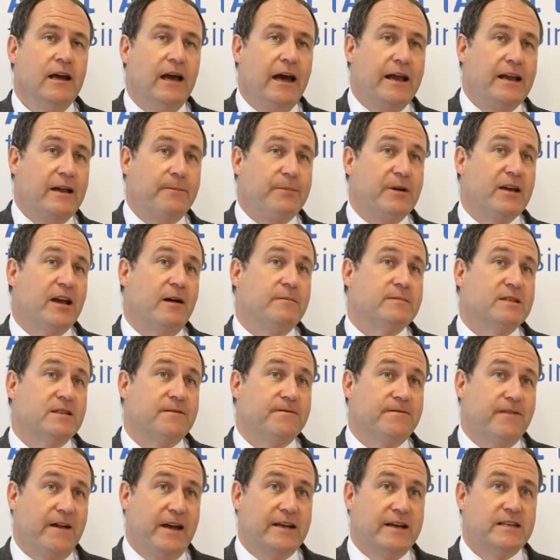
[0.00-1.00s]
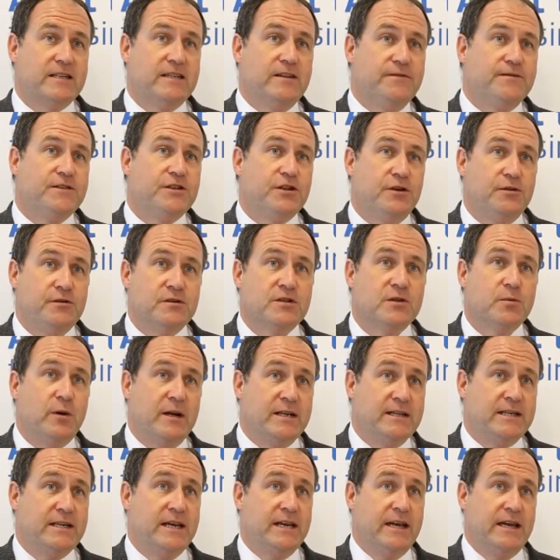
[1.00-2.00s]
and it becomes effective June
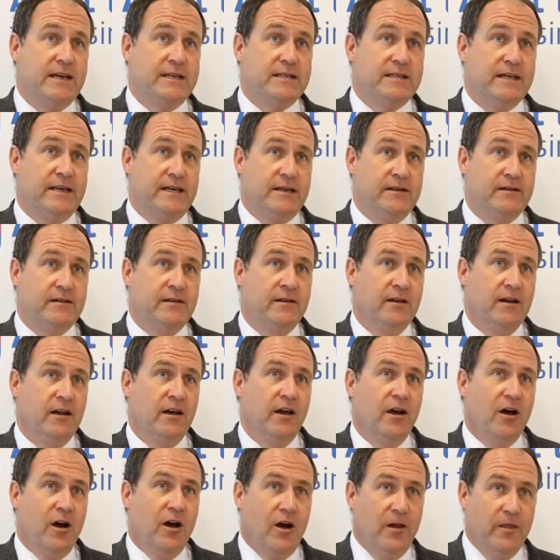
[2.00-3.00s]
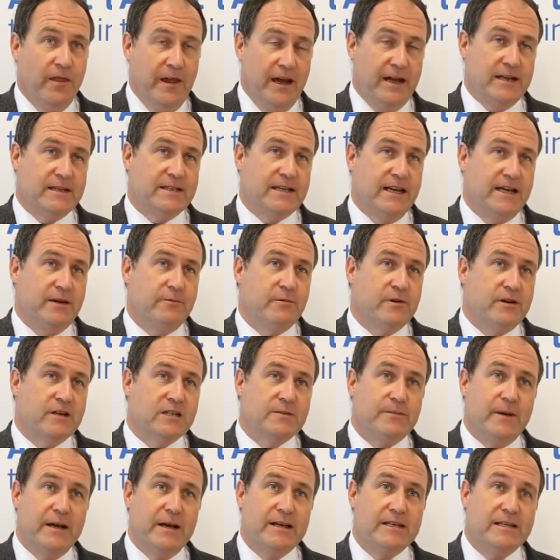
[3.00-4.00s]
2018. On that date, we're
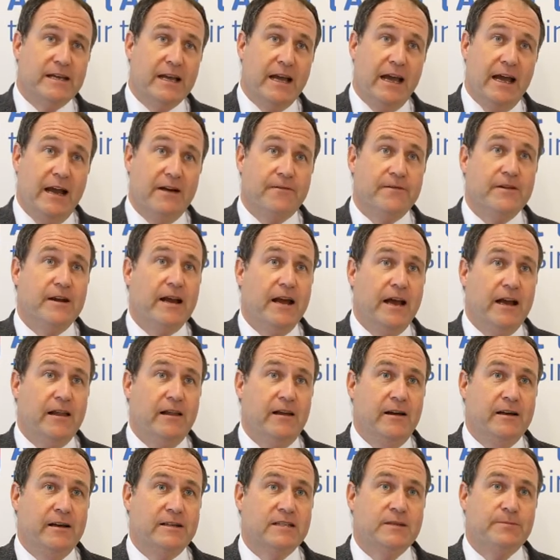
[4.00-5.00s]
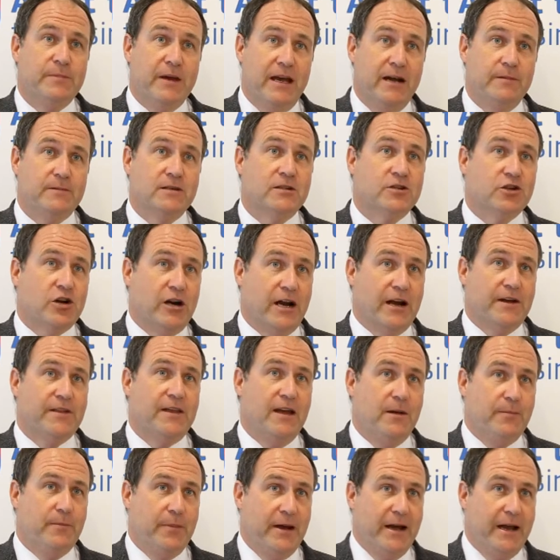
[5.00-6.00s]
expecting every airline to be able to track
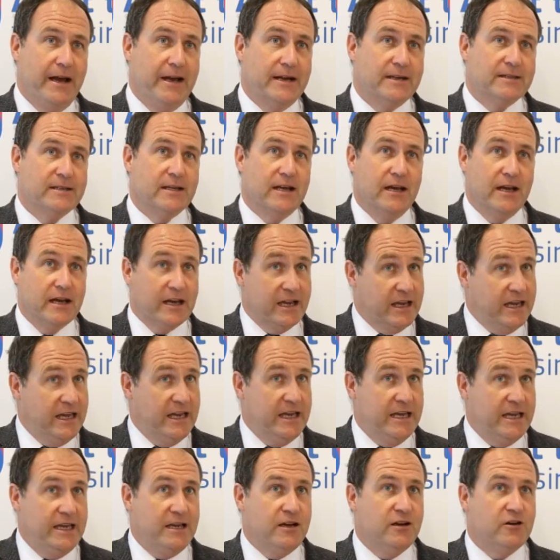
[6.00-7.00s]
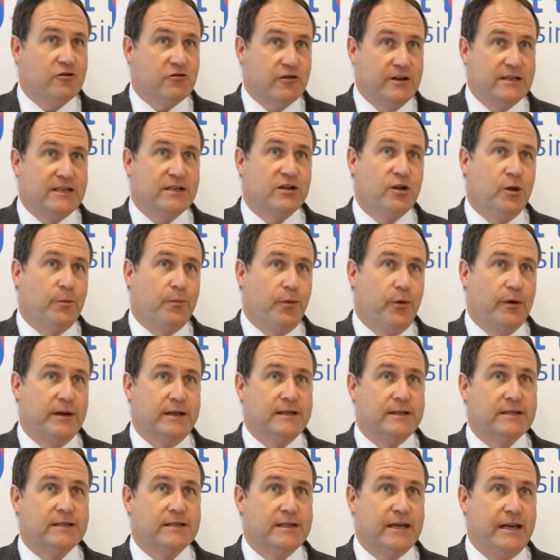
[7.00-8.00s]
their bags at key critical
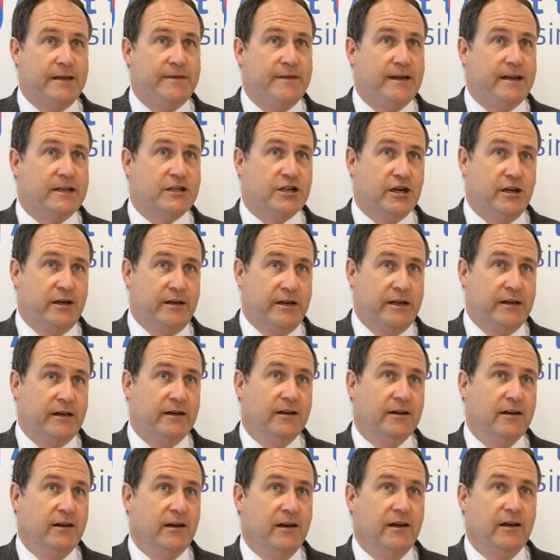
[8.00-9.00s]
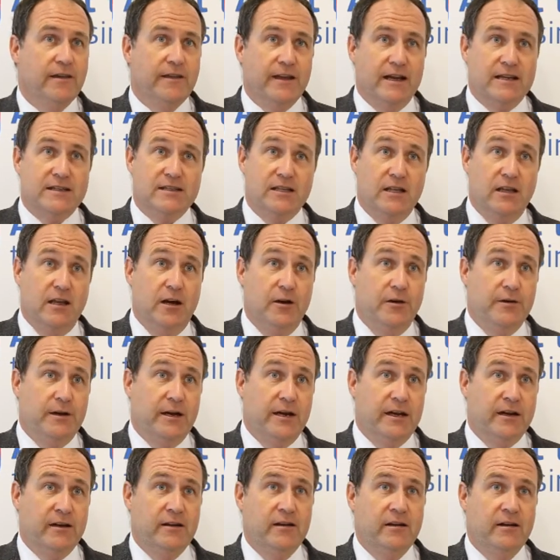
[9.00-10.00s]
points in their journey. That's the
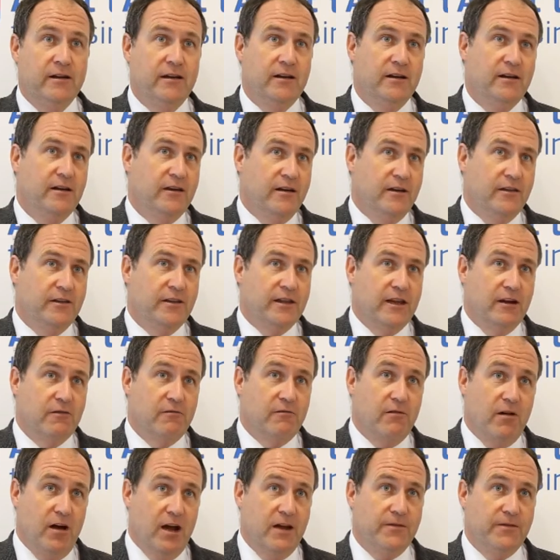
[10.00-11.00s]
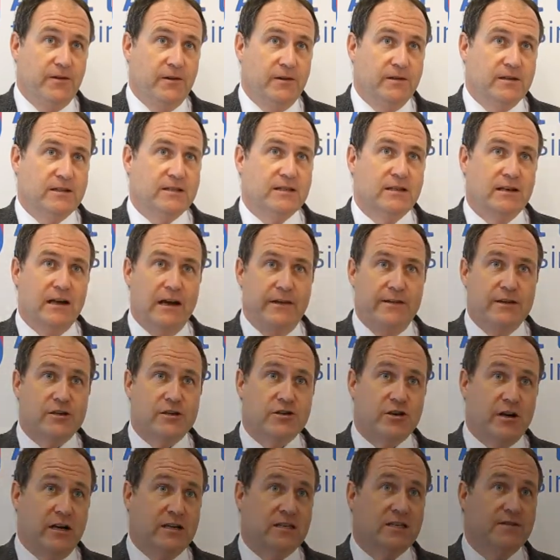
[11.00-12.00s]
loading, the arrivals, and the
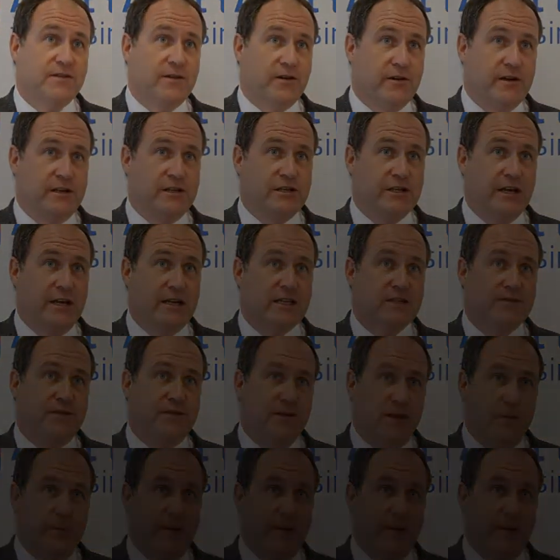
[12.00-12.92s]
transfer injects for